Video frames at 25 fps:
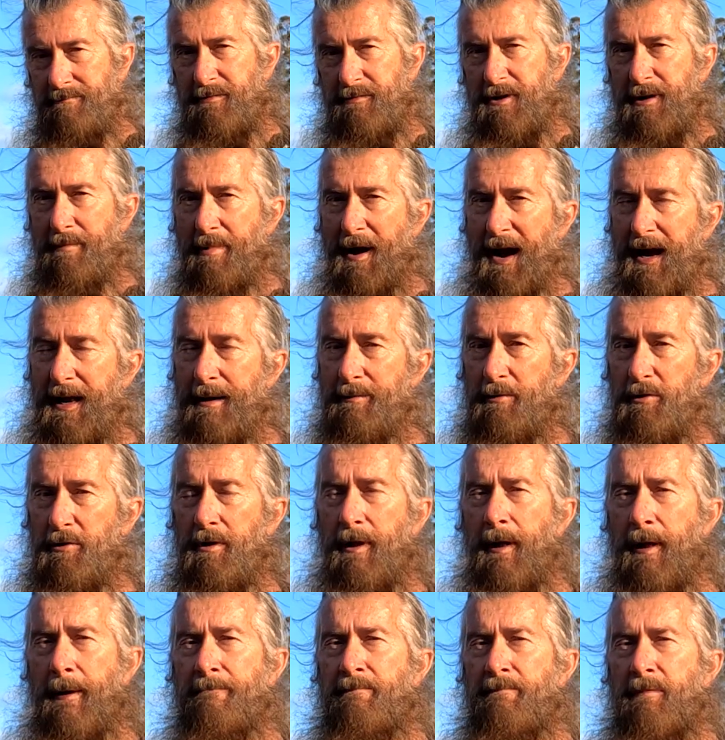
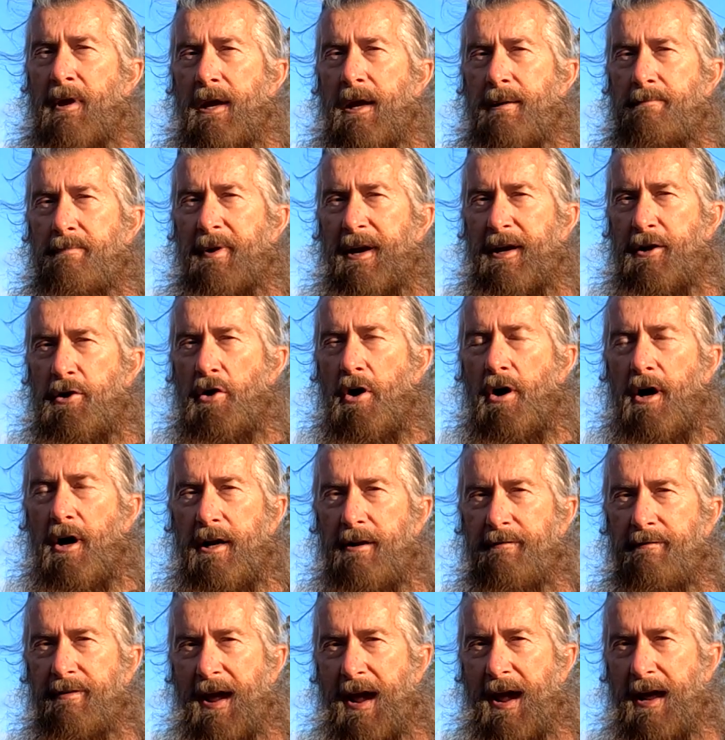debatable, but it
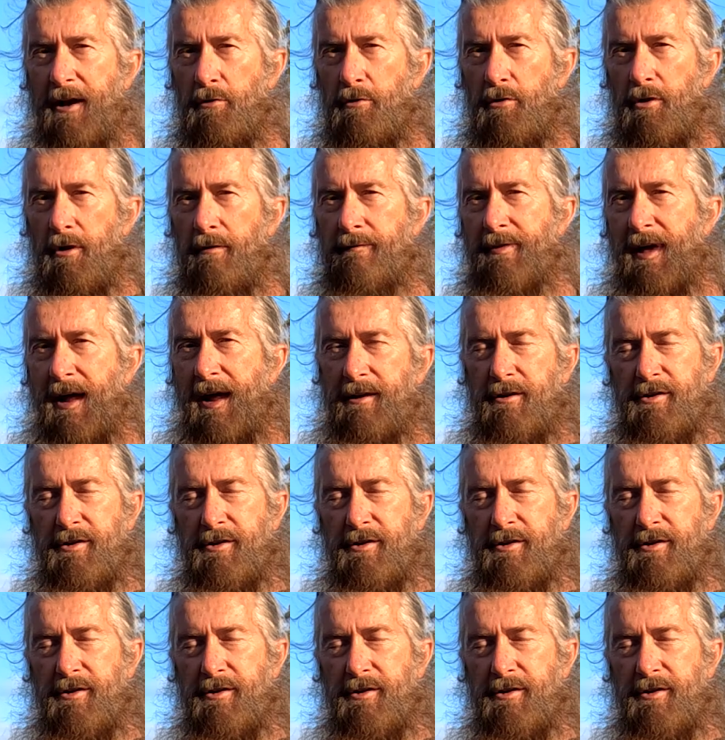kind of had all of that.